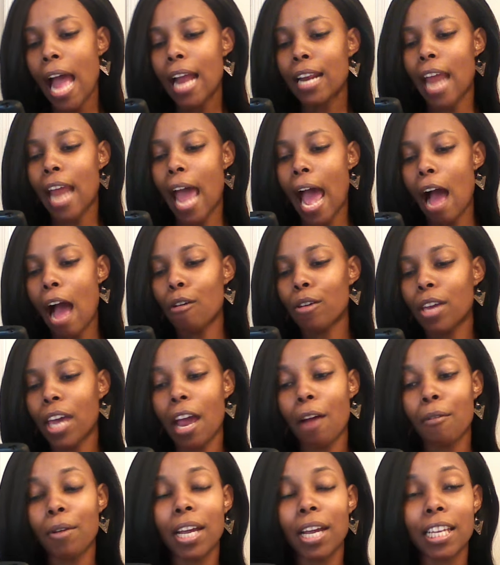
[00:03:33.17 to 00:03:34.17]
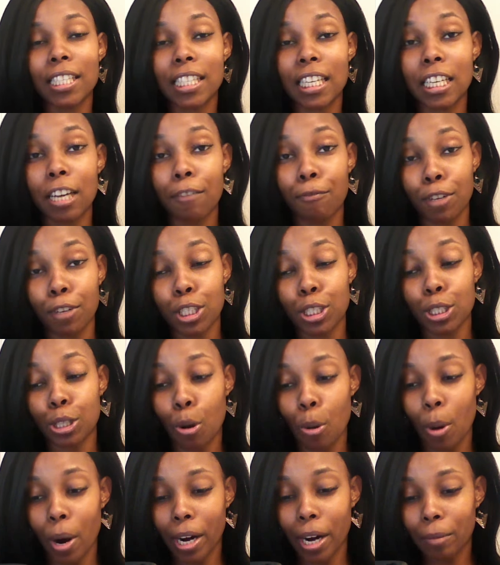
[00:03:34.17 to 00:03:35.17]
Now, Karen is a different
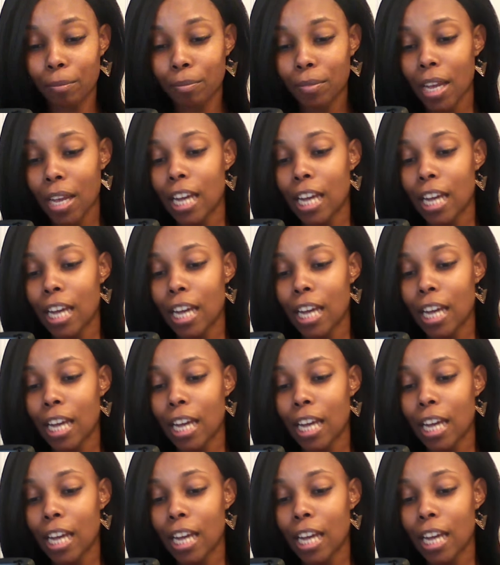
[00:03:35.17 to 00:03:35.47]
story.